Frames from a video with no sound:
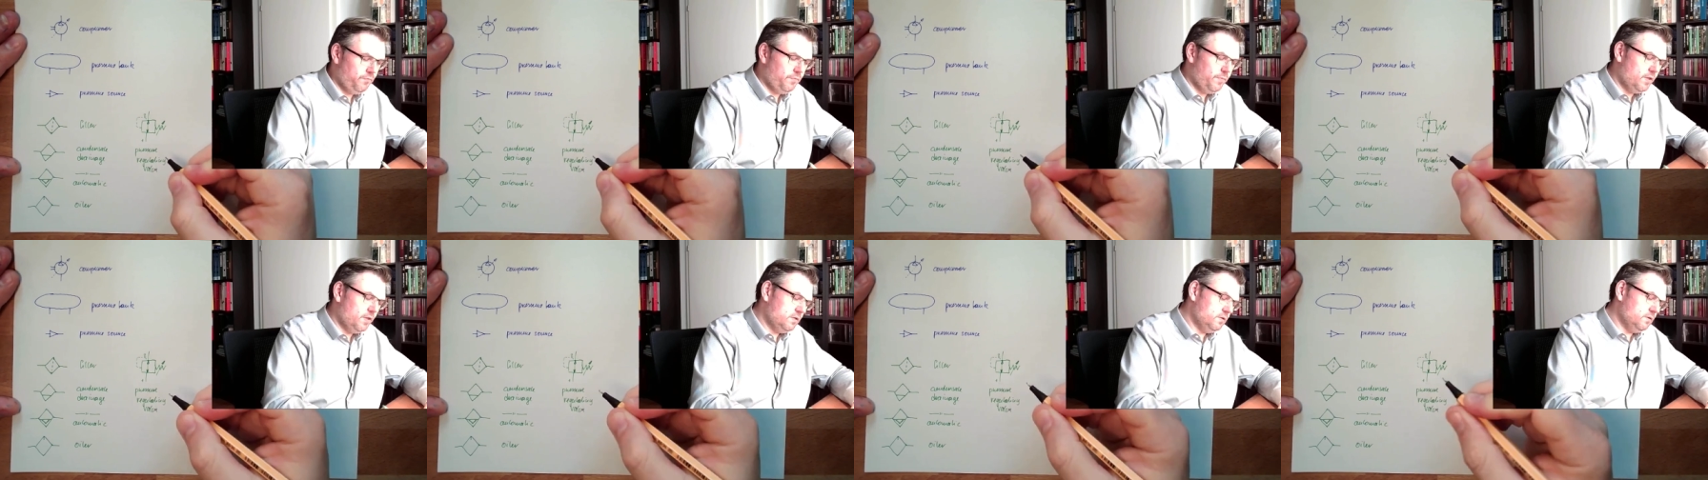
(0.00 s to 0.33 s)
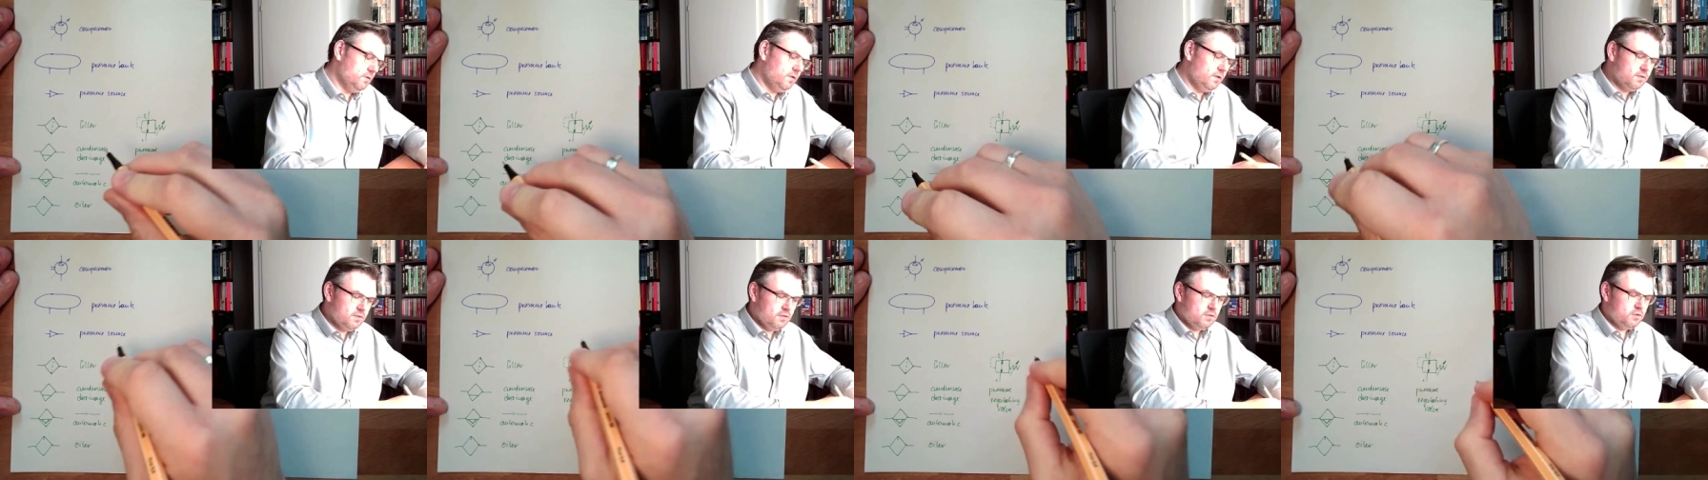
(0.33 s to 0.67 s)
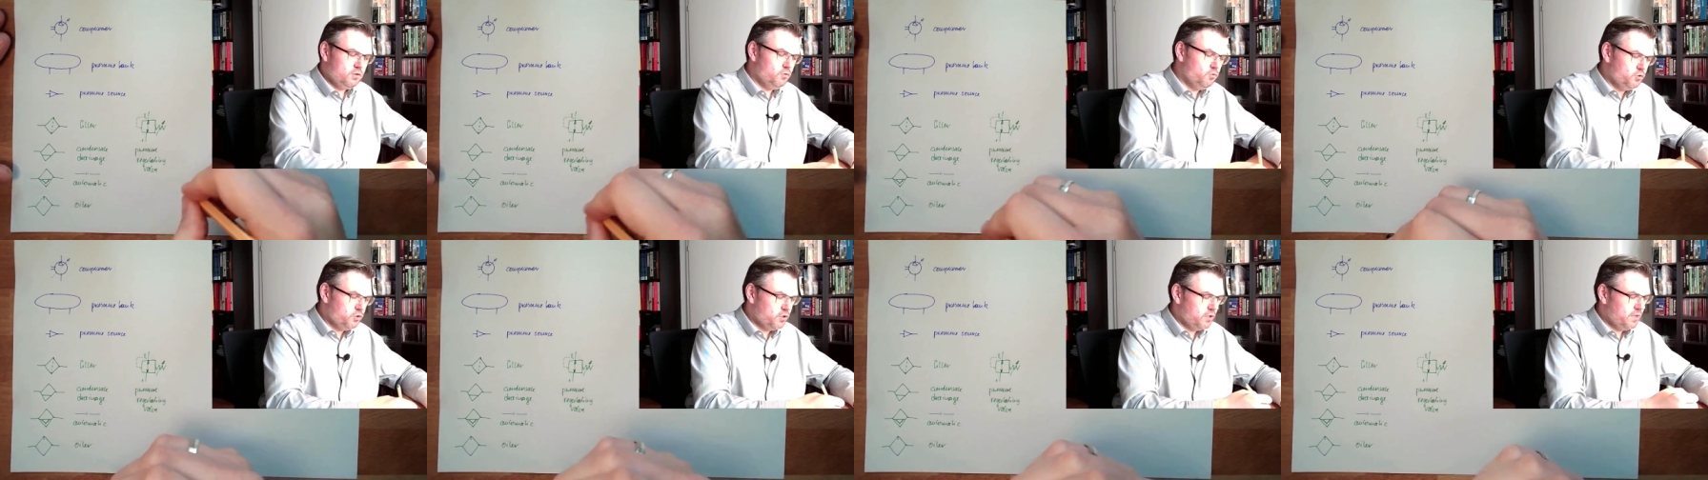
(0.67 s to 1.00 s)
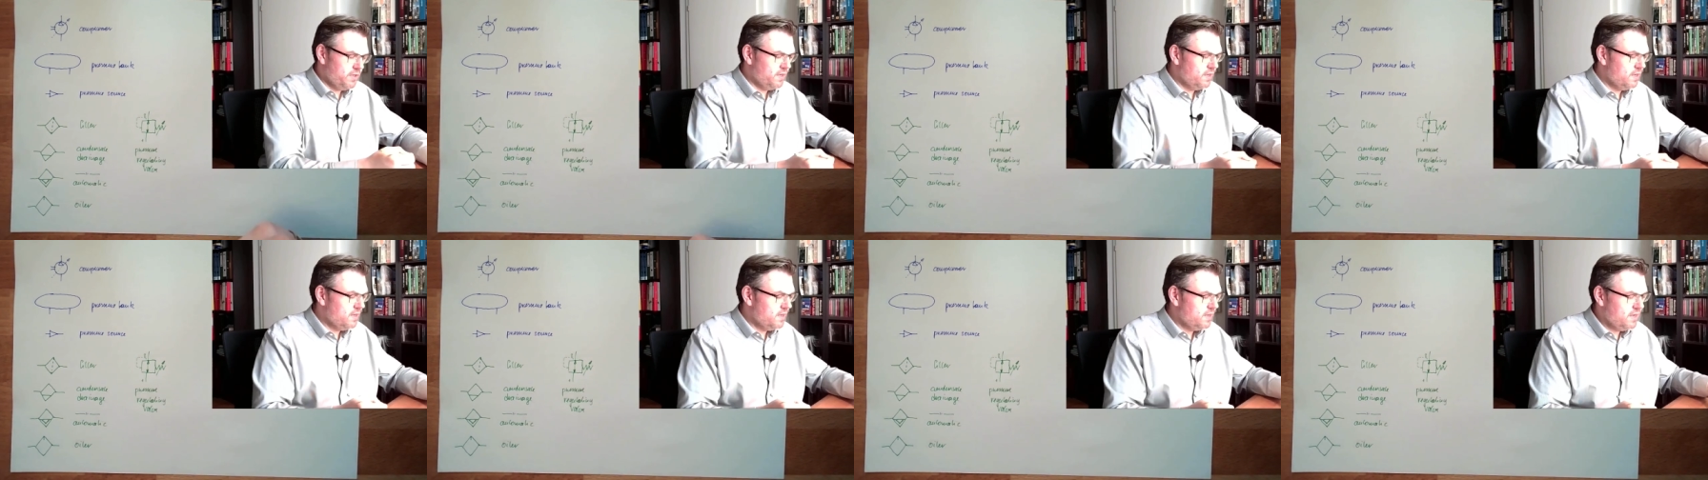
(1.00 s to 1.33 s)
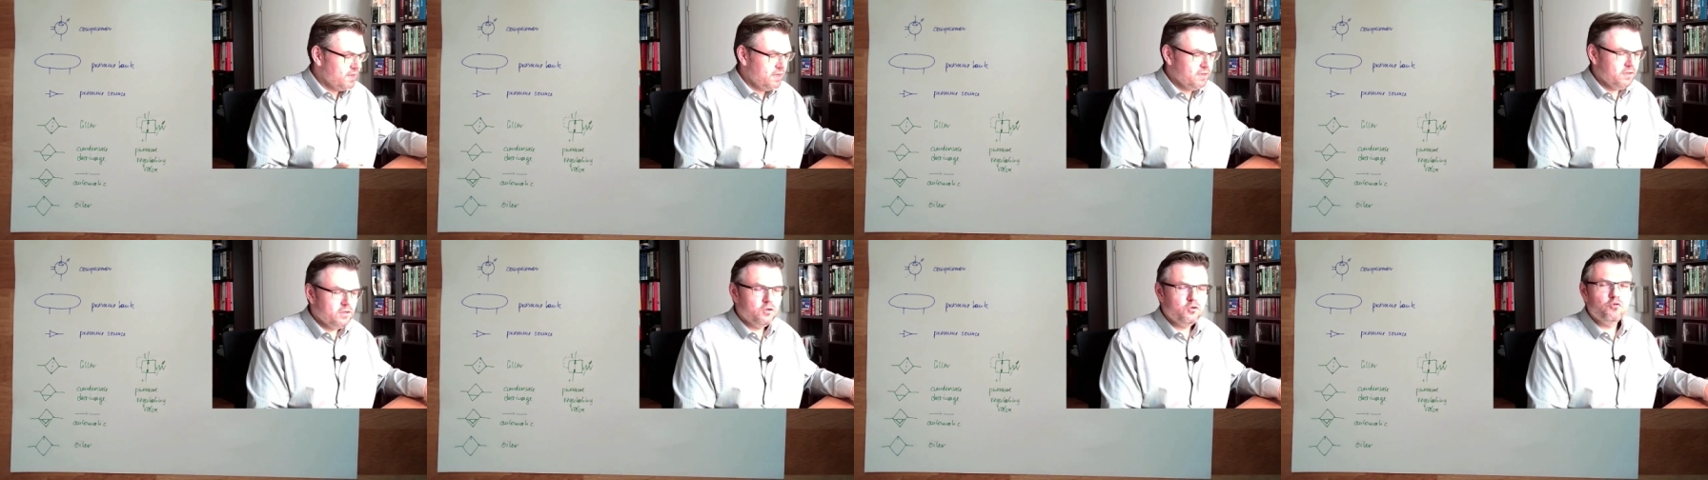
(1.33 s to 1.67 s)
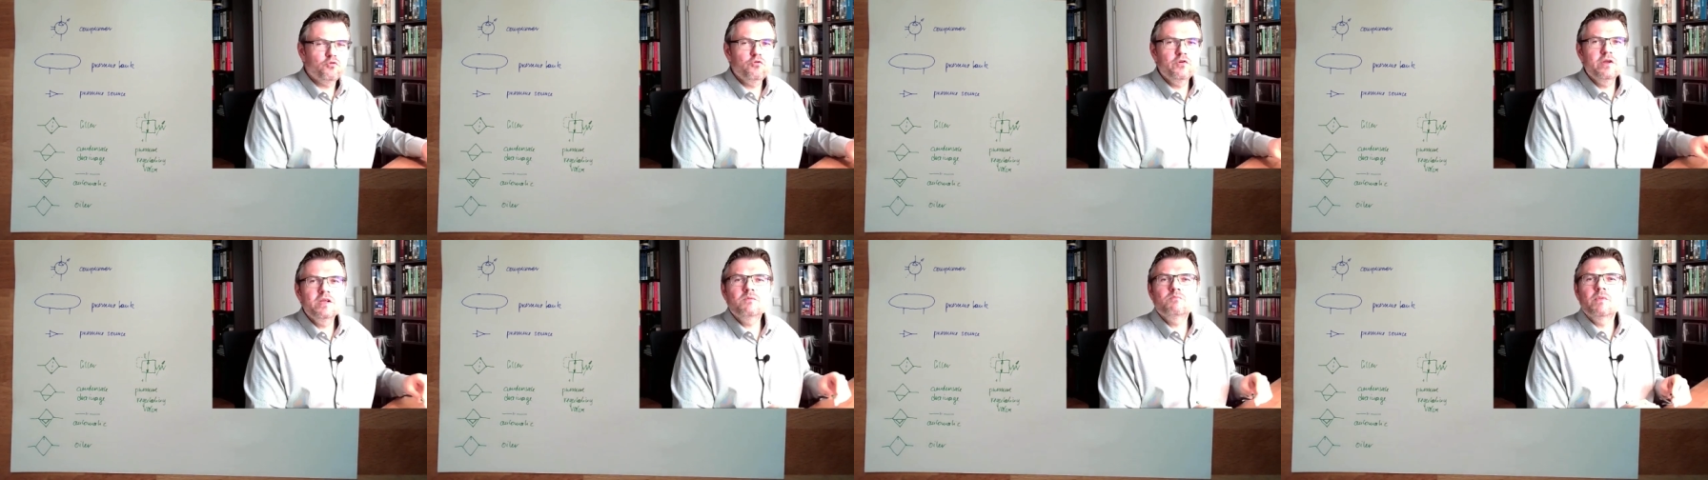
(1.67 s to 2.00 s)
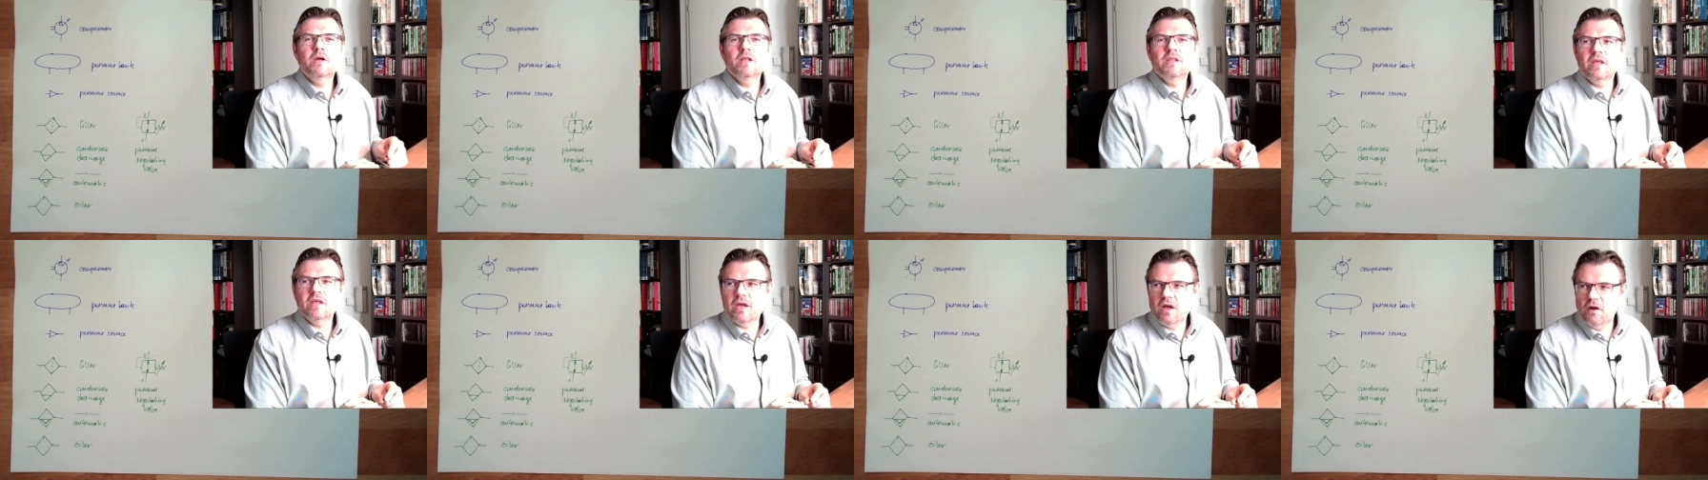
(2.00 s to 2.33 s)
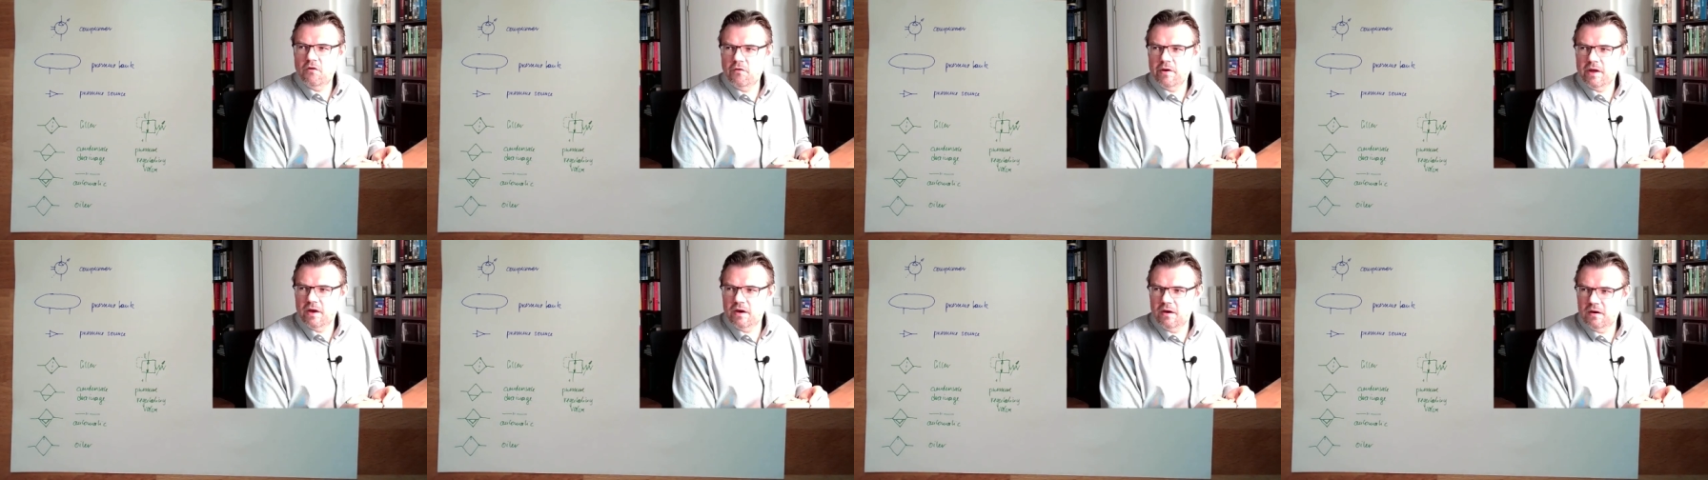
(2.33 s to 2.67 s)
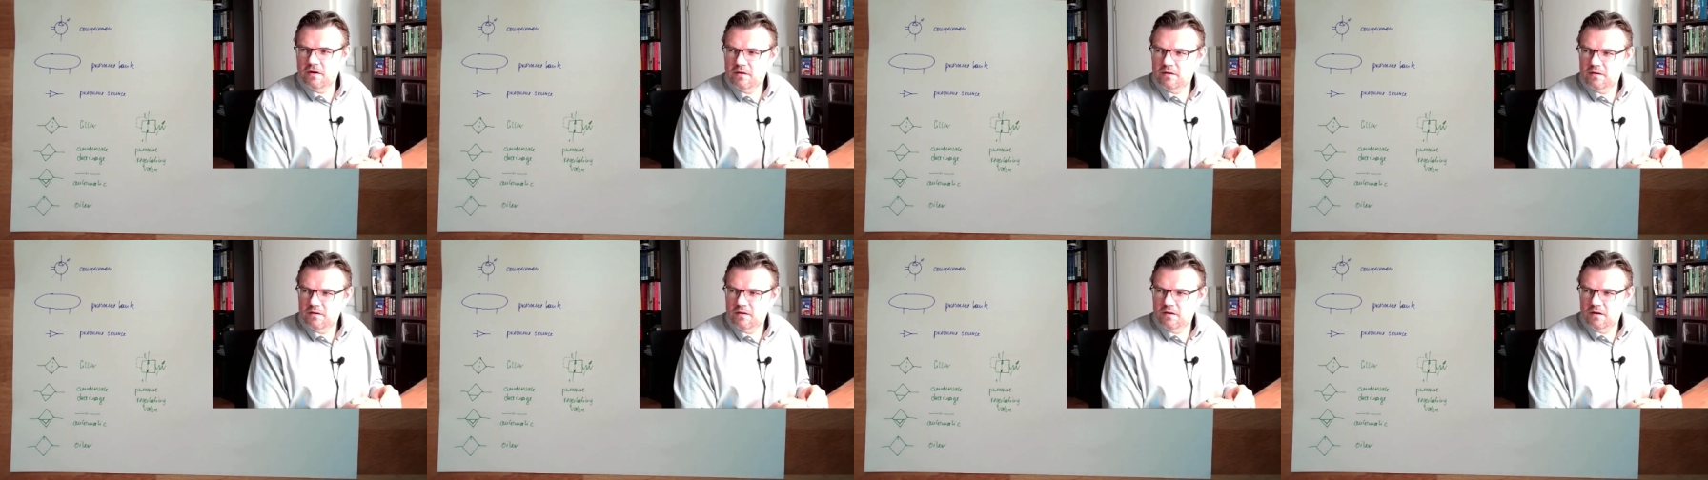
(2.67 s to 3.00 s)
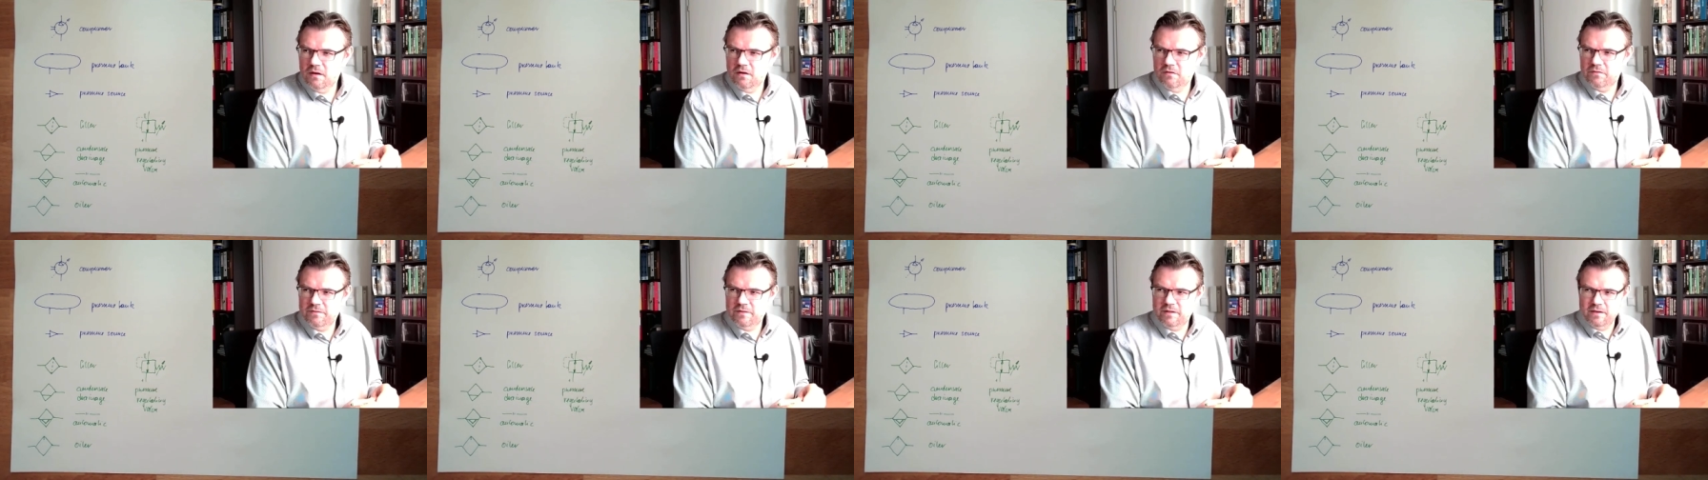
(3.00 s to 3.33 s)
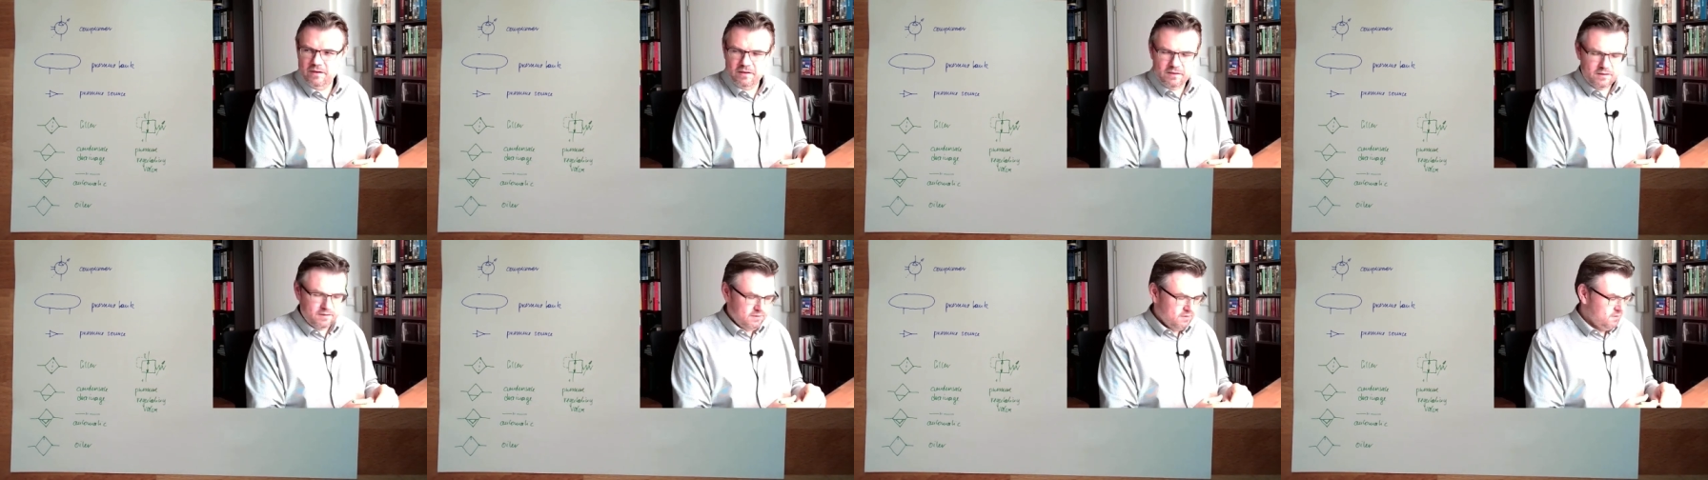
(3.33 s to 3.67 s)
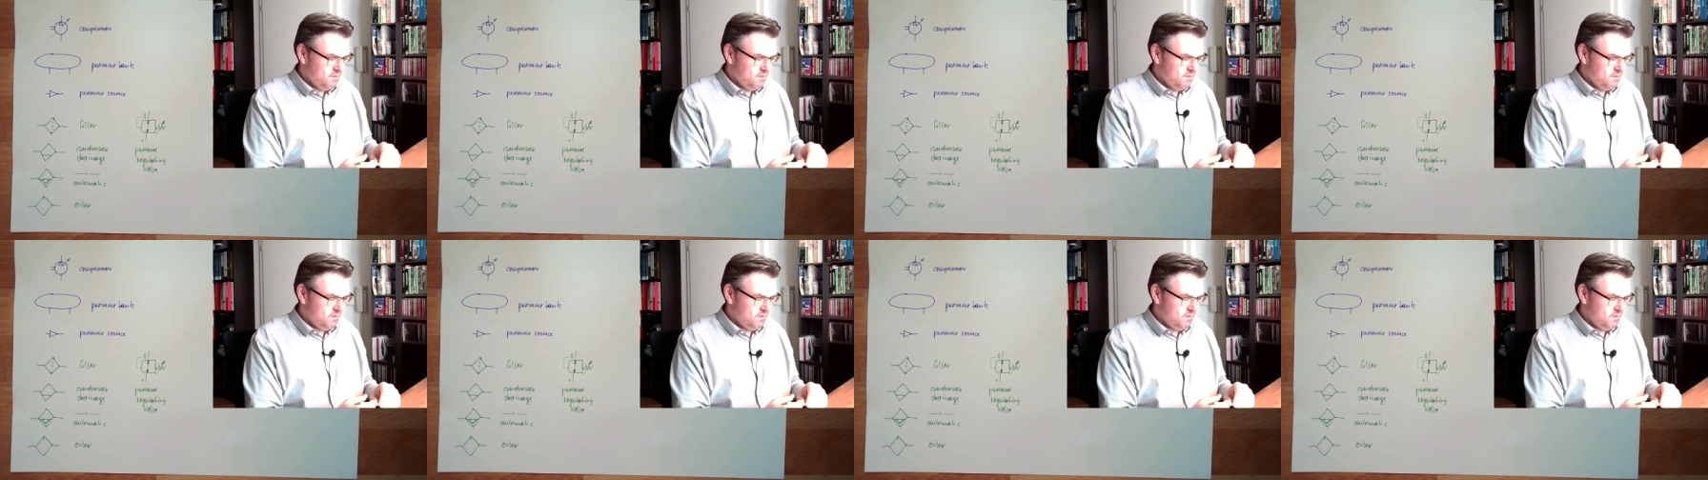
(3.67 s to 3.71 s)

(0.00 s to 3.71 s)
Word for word: So this is usually in the treatment area of the